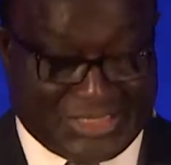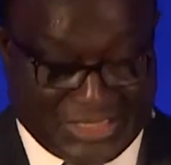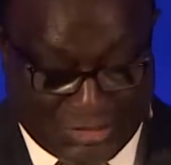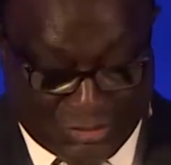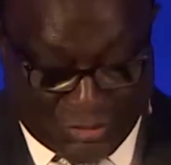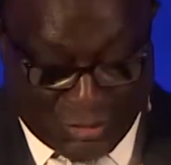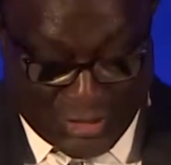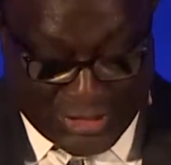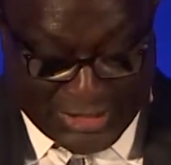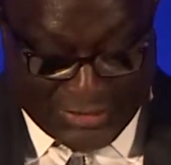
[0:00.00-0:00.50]
a
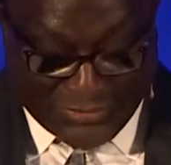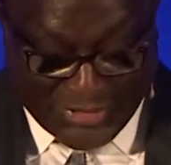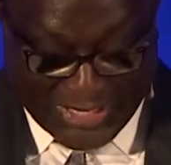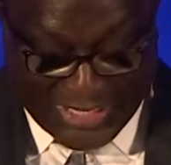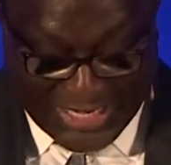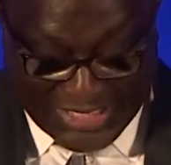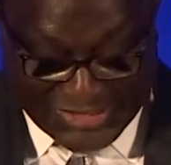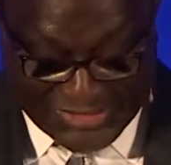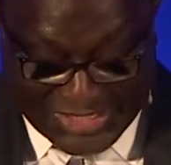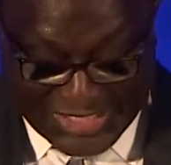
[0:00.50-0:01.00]
growing
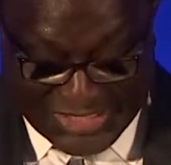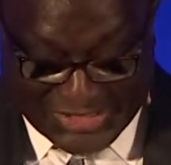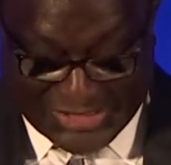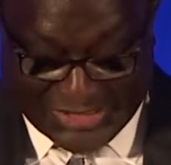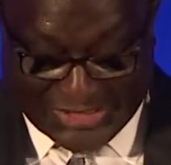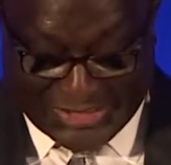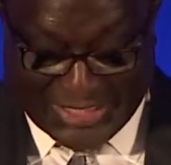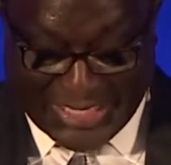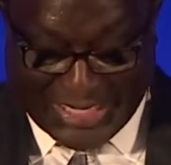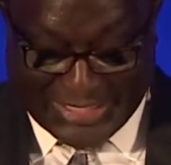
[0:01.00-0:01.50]

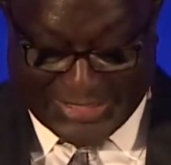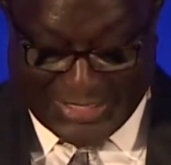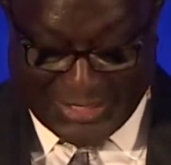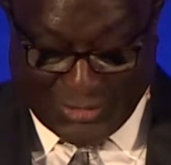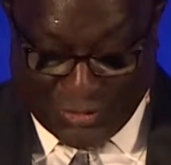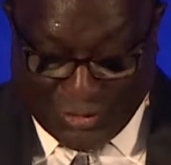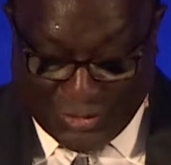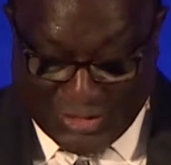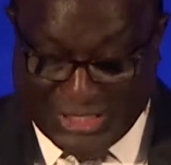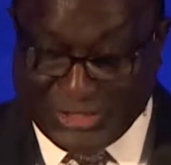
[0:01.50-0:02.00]
realization that the
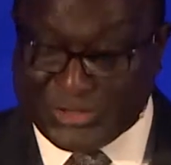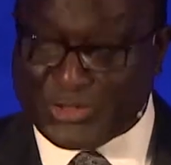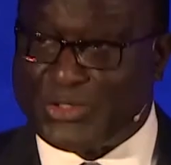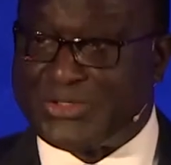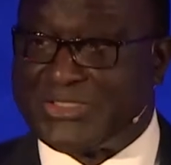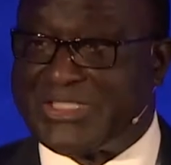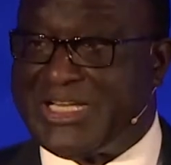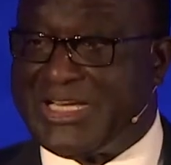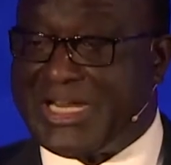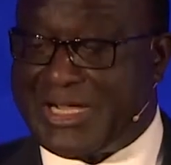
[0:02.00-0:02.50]
only
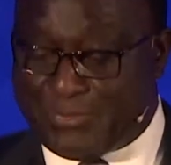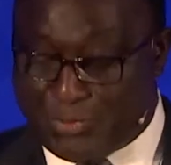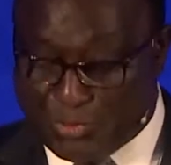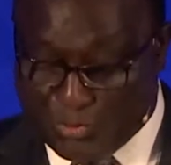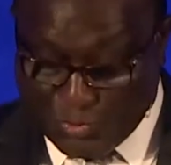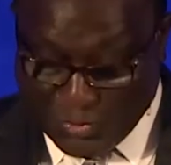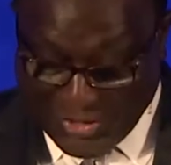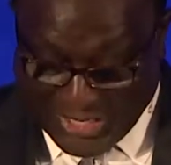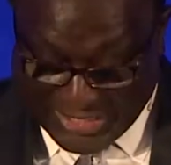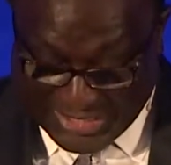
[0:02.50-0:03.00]
sustainable
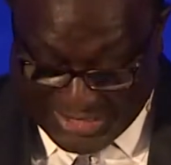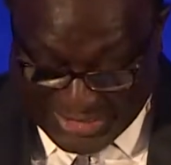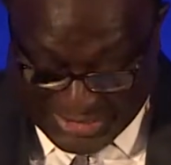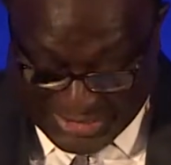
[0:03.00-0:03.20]
way